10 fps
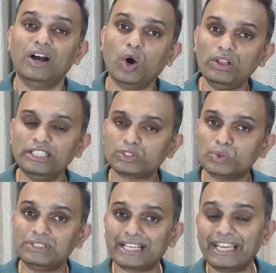All these
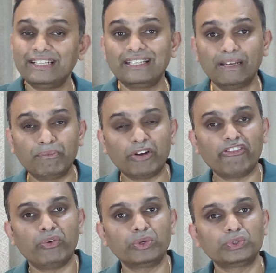schools, again, the number
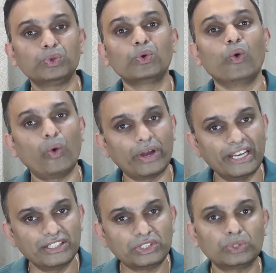of folks who go
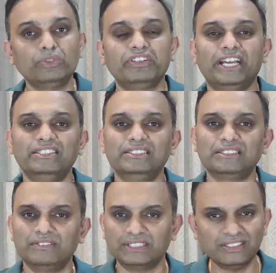into financial
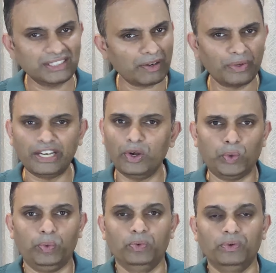services are very
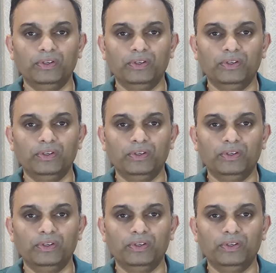low.